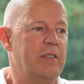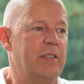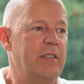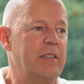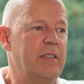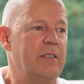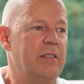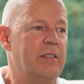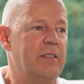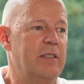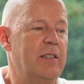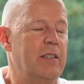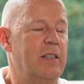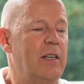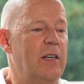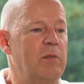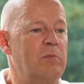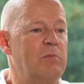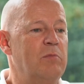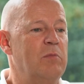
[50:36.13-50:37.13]
and
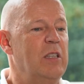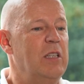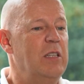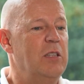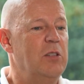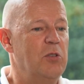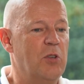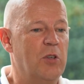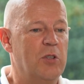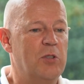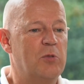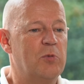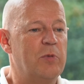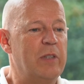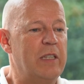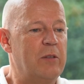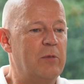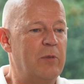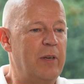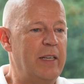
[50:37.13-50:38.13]
I'm not
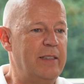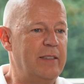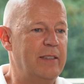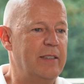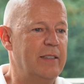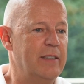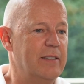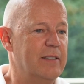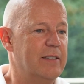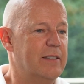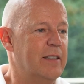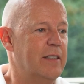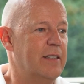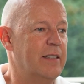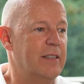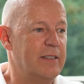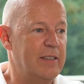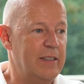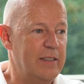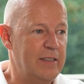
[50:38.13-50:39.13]
regretting that
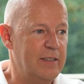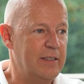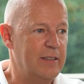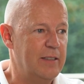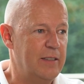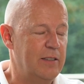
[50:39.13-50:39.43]
I did